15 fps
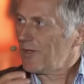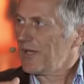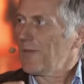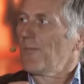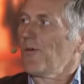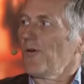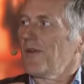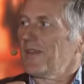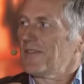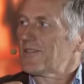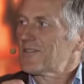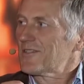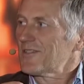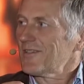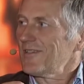many
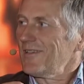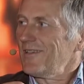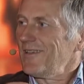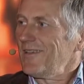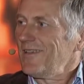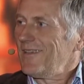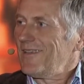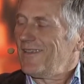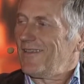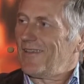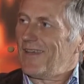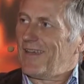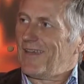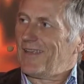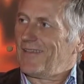points
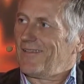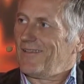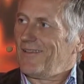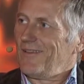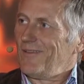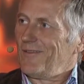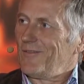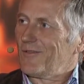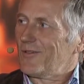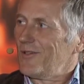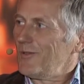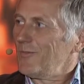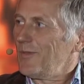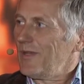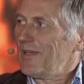that you
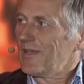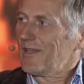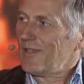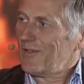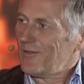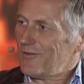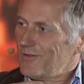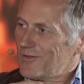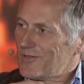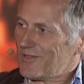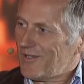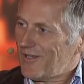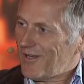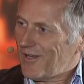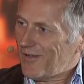could be
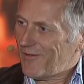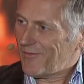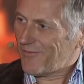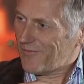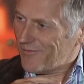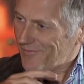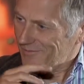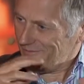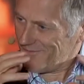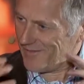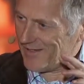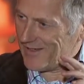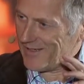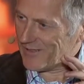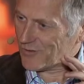accused of
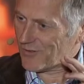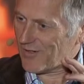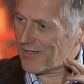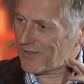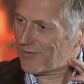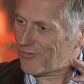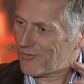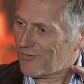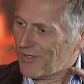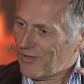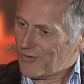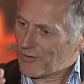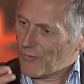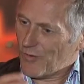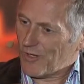uh, trying to
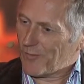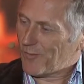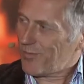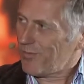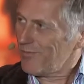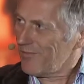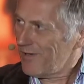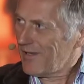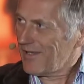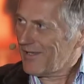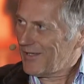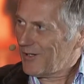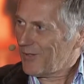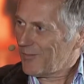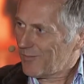use one uh,
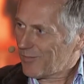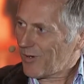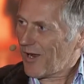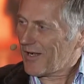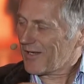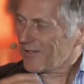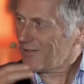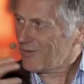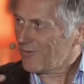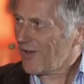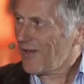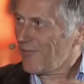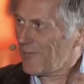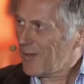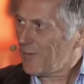you know product to
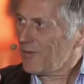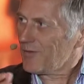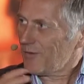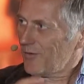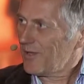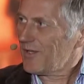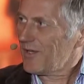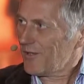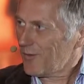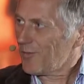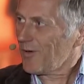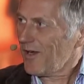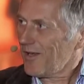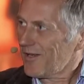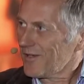drive people to another
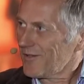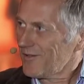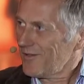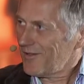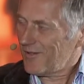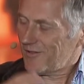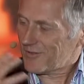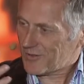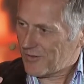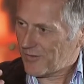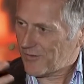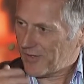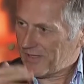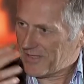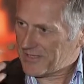product. You know, so a
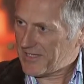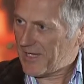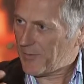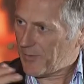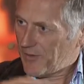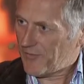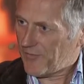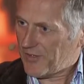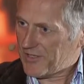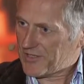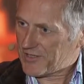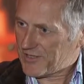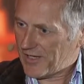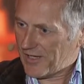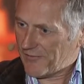great example of
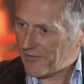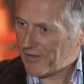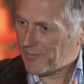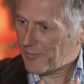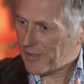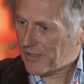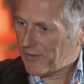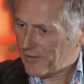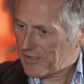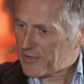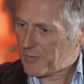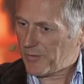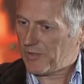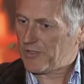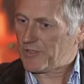this I found my own
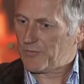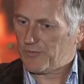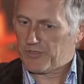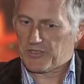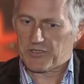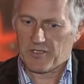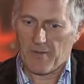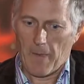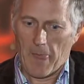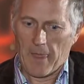experience was